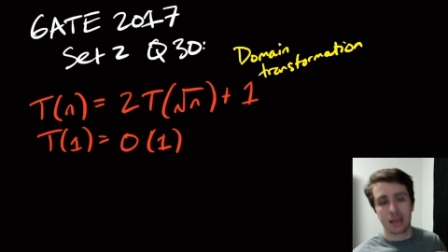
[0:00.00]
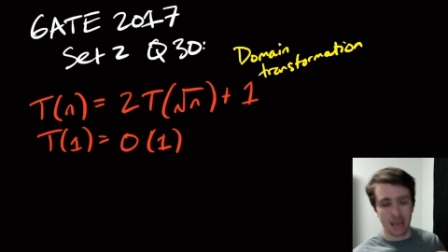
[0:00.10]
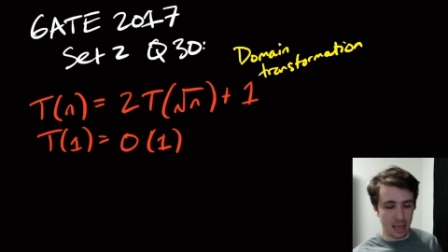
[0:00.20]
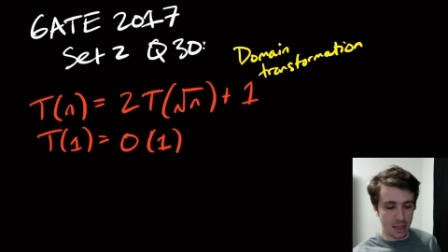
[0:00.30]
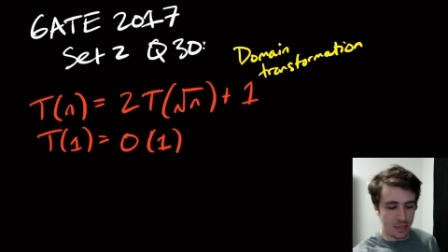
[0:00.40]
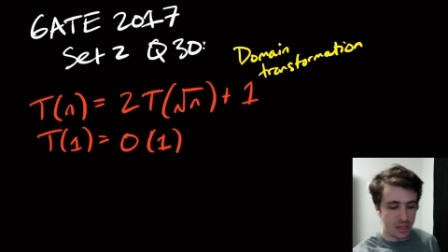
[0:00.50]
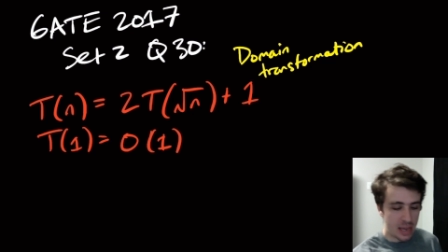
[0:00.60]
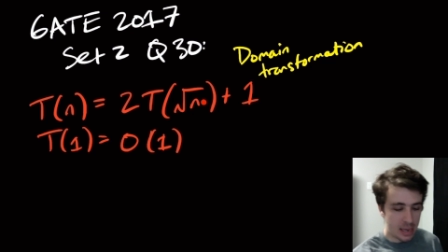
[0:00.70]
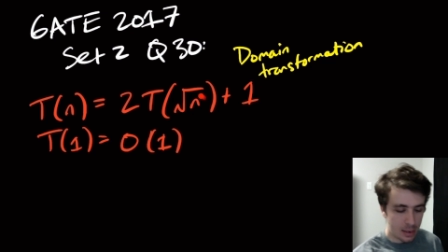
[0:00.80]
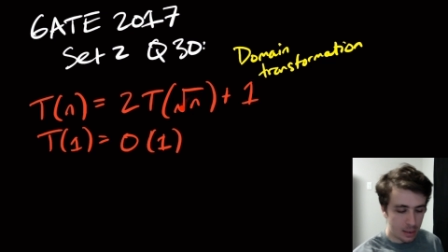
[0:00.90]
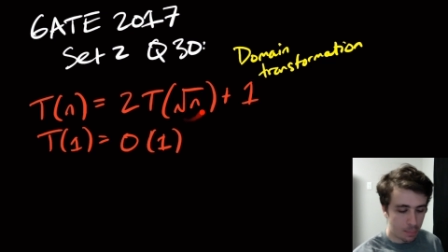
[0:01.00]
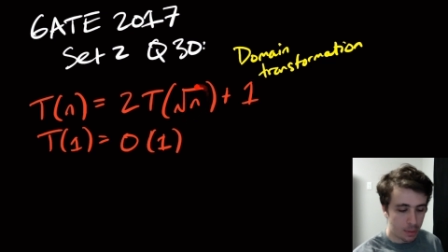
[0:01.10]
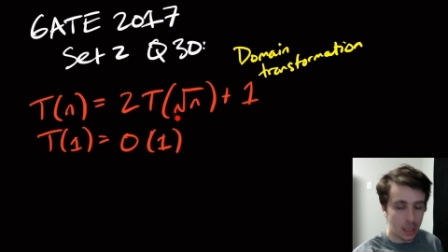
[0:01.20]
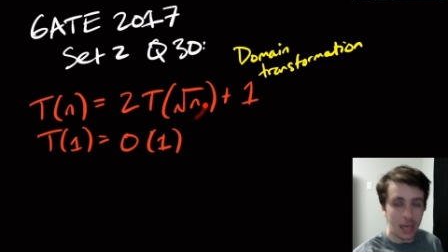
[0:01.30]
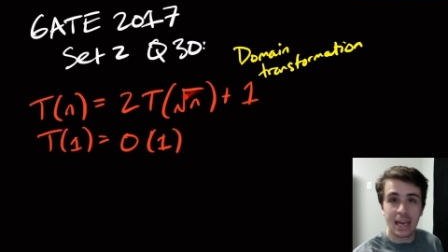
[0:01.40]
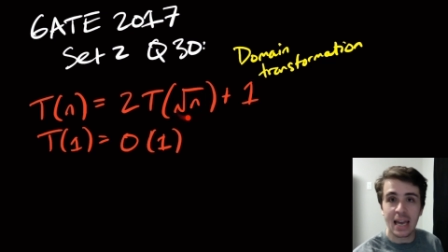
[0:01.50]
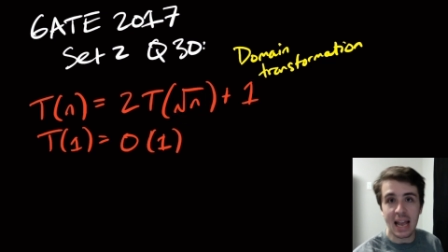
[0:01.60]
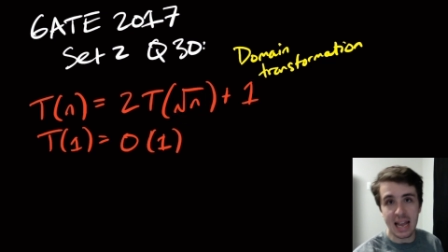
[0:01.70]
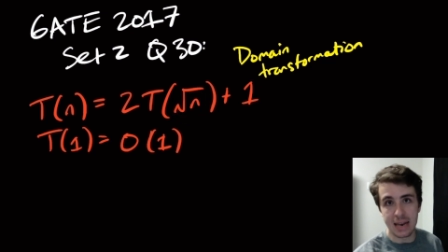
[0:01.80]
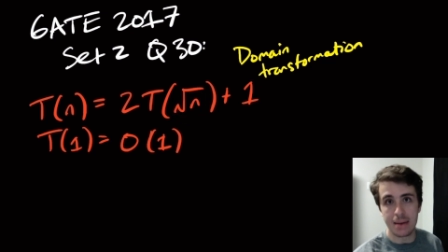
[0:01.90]
and then plug
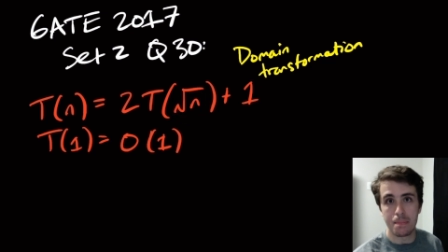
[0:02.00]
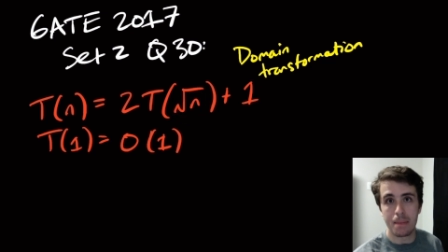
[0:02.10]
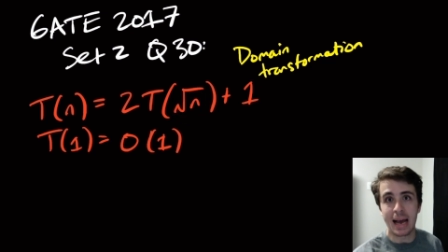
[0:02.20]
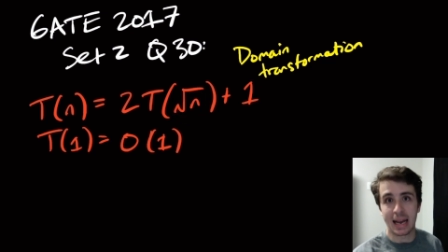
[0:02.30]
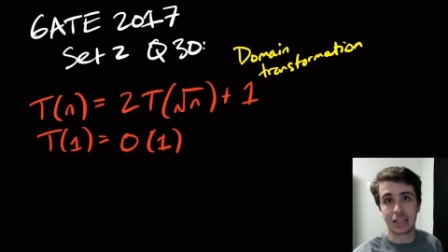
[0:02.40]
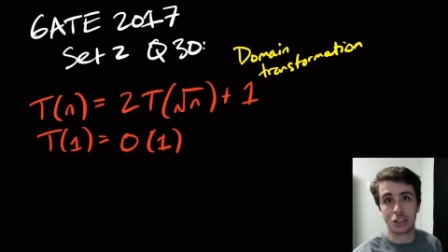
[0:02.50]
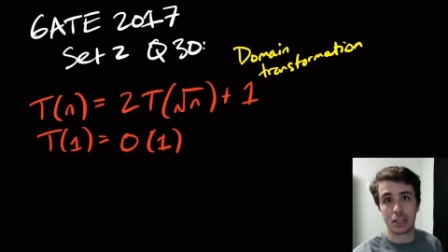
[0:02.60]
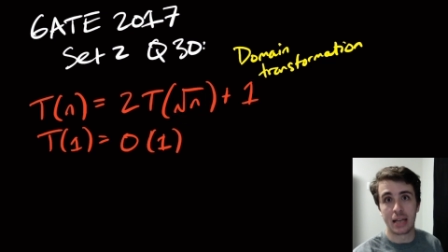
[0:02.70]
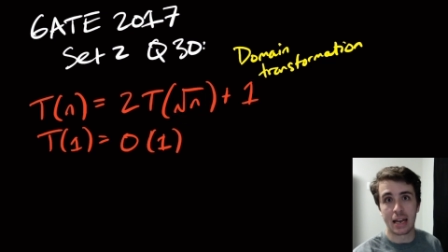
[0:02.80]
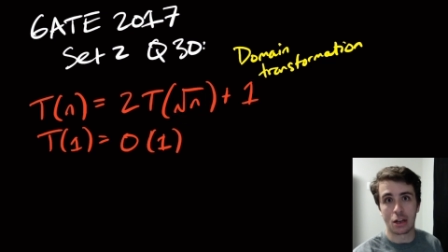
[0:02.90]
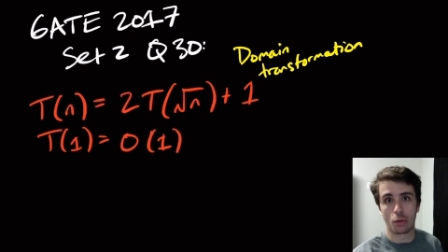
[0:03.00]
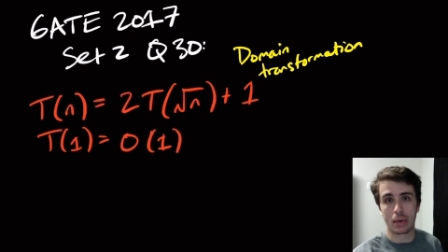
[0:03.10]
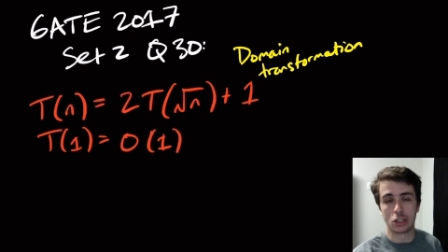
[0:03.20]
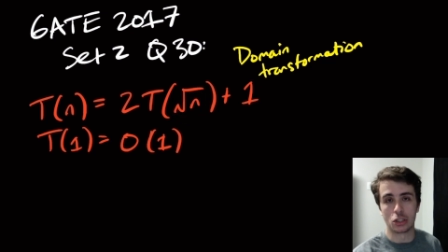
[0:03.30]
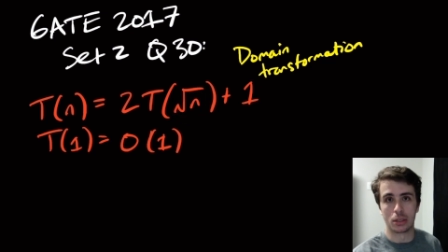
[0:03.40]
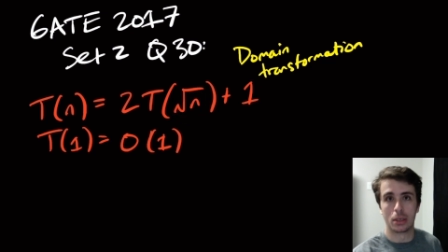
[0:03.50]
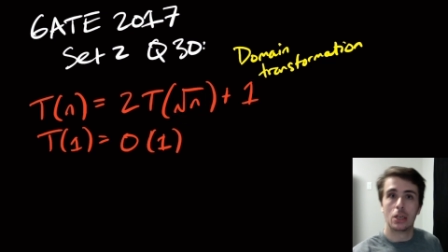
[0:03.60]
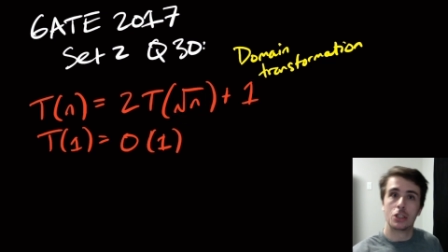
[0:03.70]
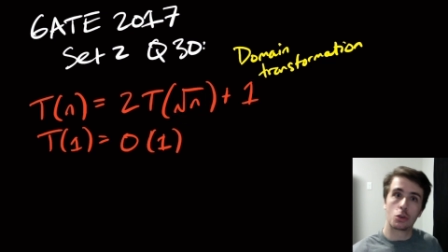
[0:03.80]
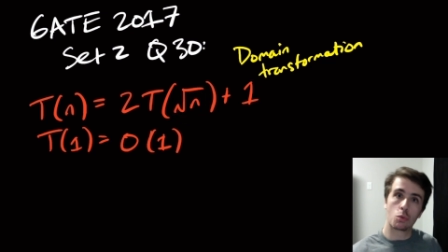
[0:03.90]
n back into that equation.
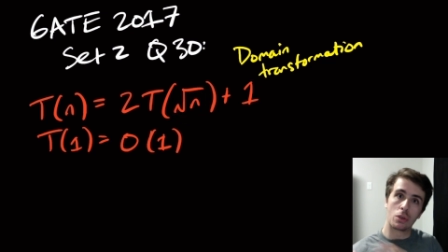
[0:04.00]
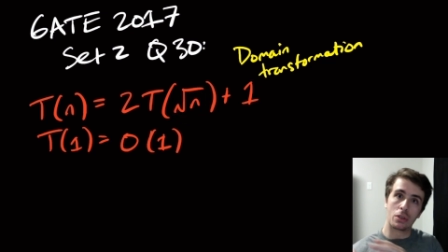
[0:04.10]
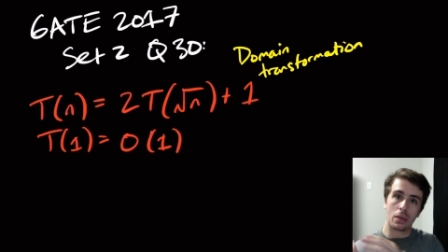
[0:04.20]
So we're